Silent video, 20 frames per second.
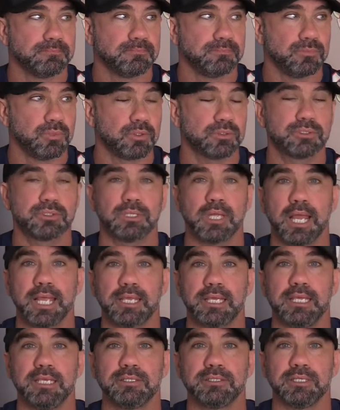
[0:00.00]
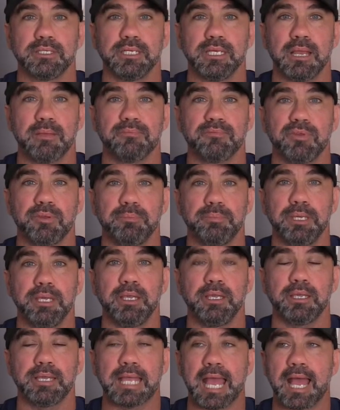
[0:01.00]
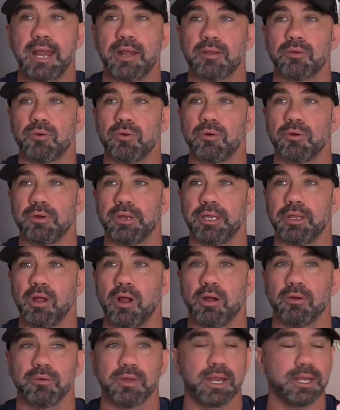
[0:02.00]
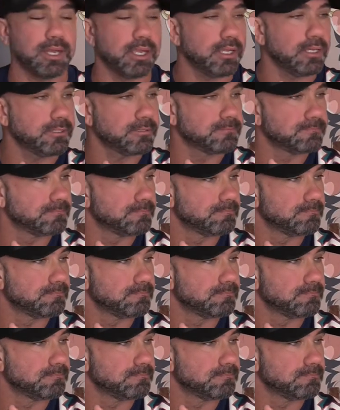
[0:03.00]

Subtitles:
Looks like he's in the MVP category already.